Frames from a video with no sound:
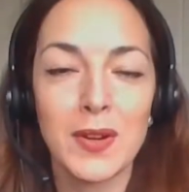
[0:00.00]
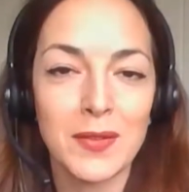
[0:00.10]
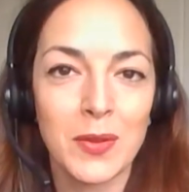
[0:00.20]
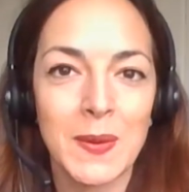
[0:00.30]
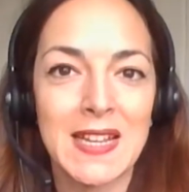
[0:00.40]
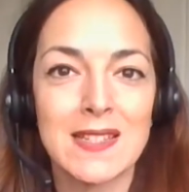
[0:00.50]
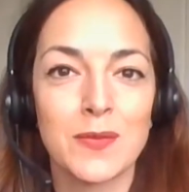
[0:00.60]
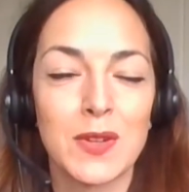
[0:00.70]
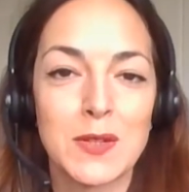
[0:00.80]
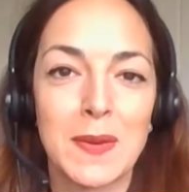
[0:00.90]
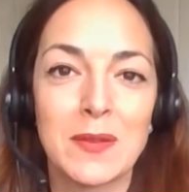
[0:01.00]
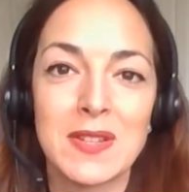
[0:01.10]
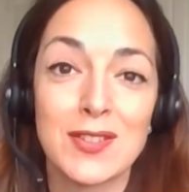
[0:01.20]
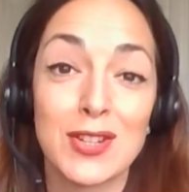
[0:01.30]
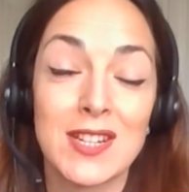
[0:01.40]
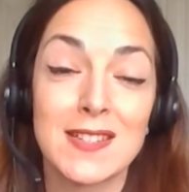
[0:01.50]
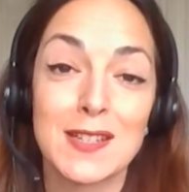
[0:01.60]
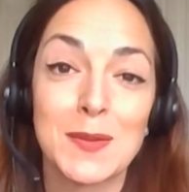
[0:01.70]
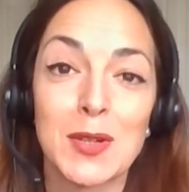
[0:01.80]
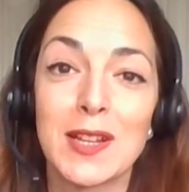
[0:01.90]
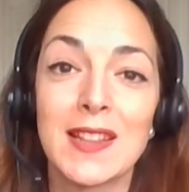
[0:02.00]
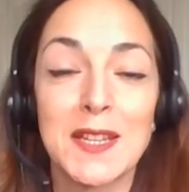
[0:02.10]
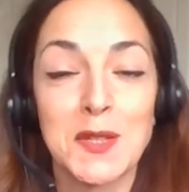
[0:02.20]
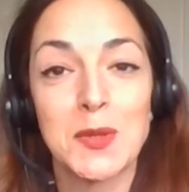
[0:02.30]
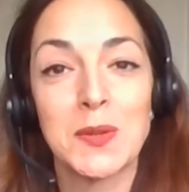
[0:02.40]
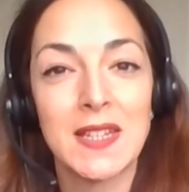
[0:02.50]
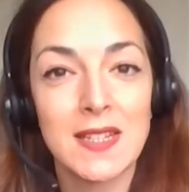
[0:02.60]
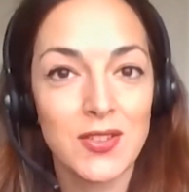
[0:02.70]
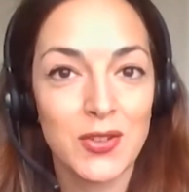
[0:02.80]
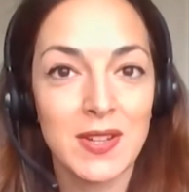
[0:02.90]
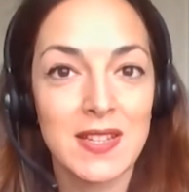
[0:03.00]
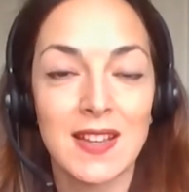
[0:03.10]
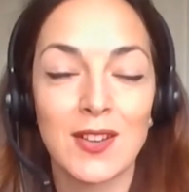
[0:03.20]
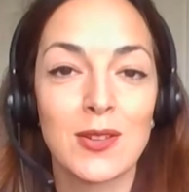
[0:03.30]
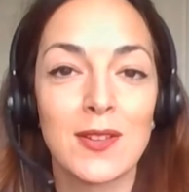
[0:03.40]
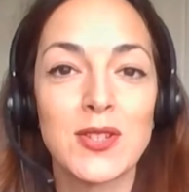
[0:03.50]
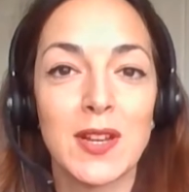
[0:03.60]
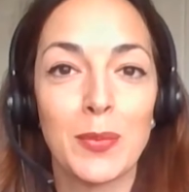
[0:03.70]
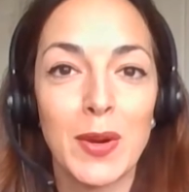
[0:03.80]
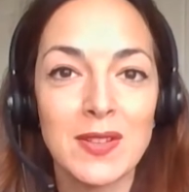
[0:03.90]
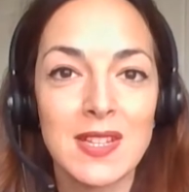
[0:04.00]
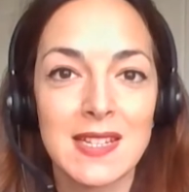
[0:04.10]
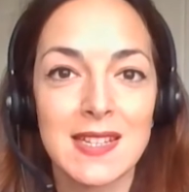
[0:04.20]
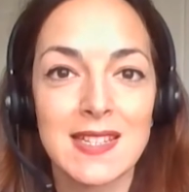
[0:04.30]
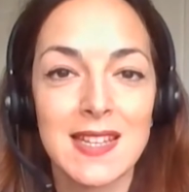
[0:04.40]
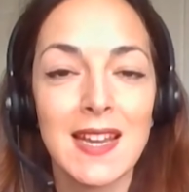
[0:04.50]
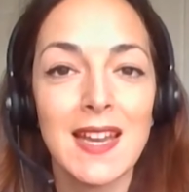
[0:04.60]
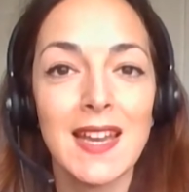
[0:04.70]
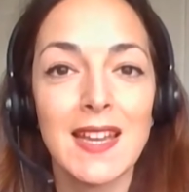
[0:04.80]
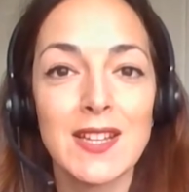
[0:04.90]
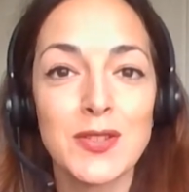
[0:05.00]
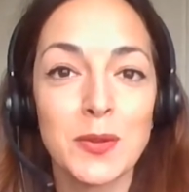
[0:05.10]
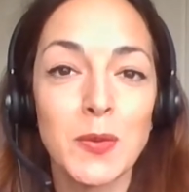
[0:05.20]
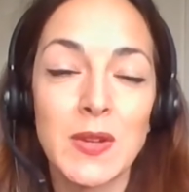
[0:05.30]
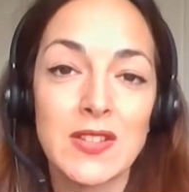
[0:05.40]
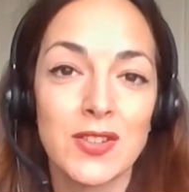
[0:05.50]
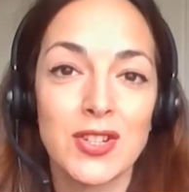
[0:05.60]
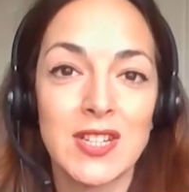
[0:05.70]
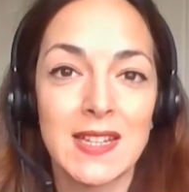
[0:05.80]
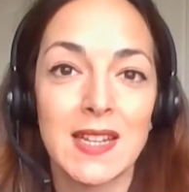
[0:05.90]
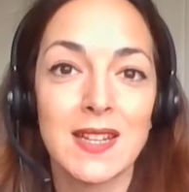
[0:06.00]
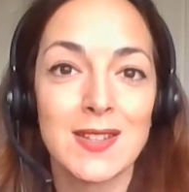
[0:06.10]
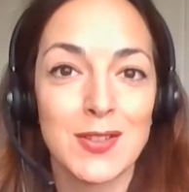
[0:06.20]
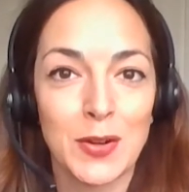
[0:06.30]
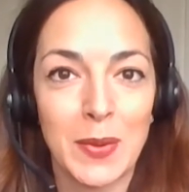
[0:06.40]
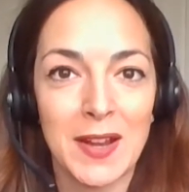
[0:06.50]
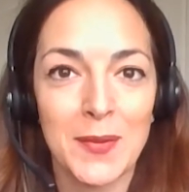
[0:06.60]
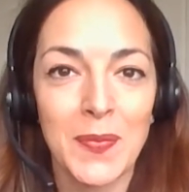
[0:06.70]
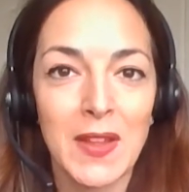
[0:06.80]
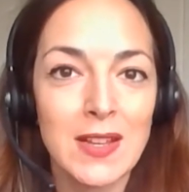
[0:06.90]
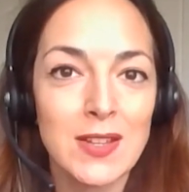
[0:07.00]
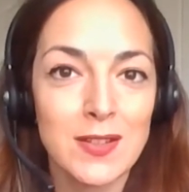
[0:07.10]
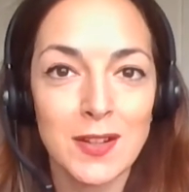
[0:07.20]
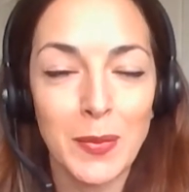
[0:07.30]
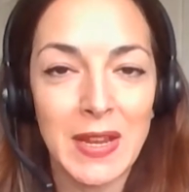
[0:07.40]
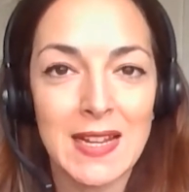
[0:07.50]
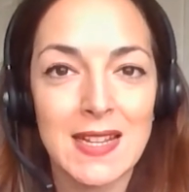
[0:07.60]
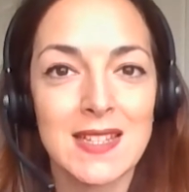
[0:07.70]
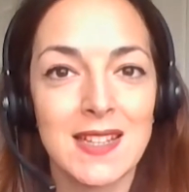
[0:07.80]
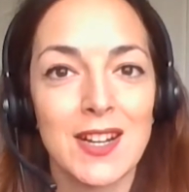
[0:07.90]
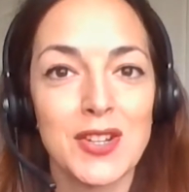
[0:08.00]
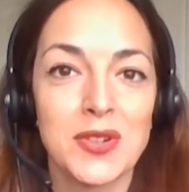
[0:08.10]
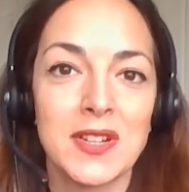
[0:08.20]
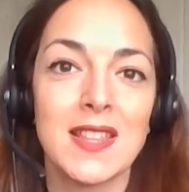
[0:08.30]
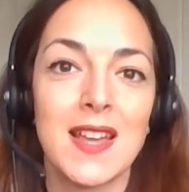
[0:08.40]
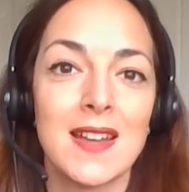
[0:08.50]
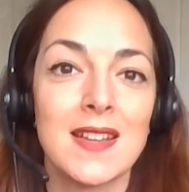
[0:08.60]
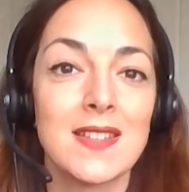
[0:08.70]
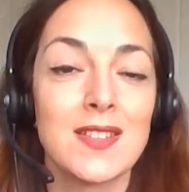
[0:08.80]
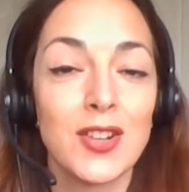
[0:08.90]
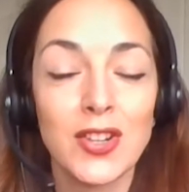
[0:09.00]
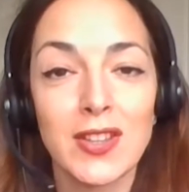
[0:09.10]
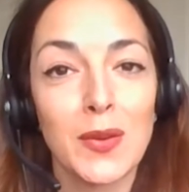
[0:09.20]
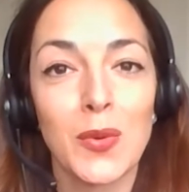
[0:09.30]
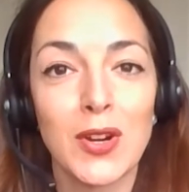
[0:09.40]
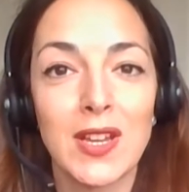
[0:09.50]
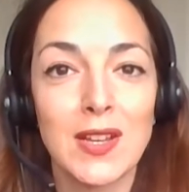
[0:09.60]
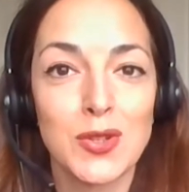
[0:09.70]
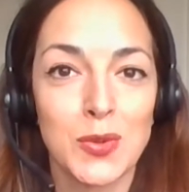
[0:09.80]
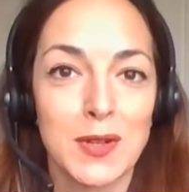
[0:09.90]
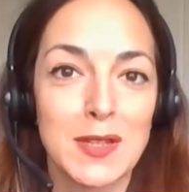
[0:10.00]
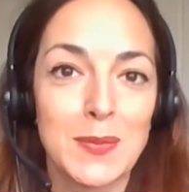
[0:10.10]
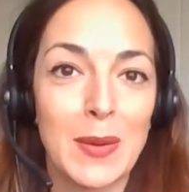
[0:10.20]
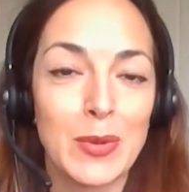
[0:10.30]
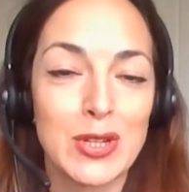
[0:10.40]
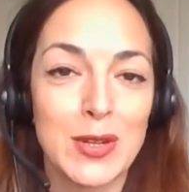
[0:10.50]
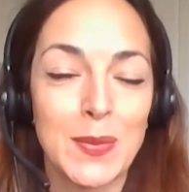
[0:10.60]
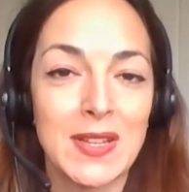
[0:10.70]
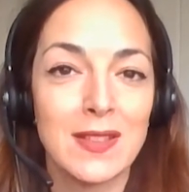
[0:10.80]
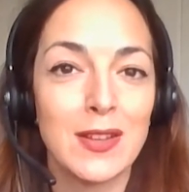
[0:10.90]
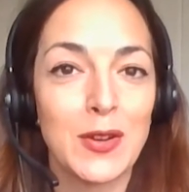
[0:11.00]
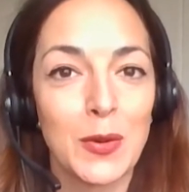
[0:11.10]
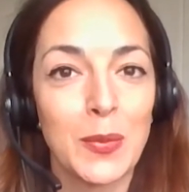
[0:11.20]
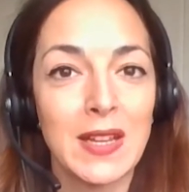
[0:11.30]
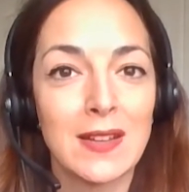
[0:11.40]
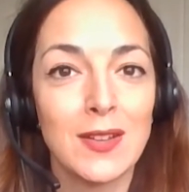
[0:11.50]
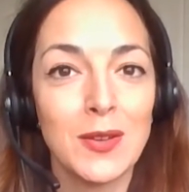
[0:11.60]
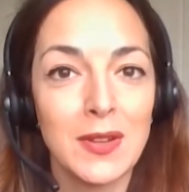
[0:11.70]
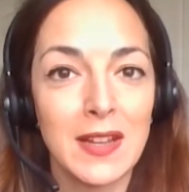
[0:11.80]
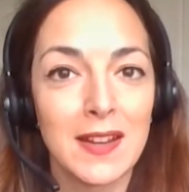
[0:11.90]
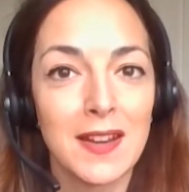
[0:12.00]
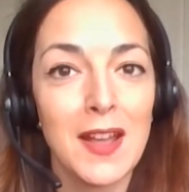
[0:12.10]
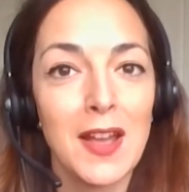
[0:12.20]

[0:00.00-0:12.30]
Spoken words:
of the ways in which my research has explored the links between history, psychology, and politics is through research in Serbia. Serbia is a country that is currently working towards membership in the European Union.